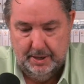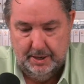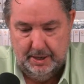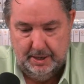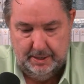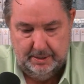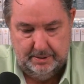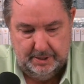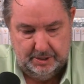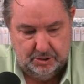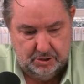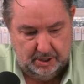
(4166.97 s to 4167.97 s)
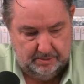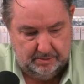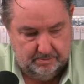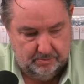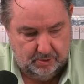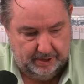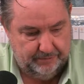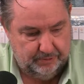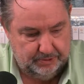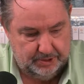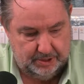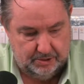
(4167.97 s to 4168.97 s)
And they shot
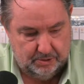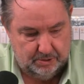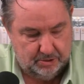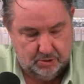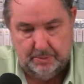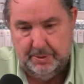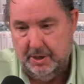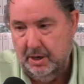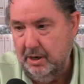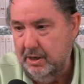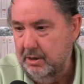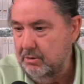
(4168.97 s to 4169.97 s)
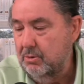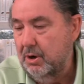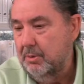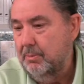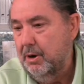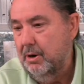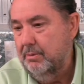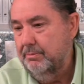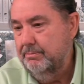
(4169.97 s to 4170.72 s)
rifles into it, screaming Allahu Akbar.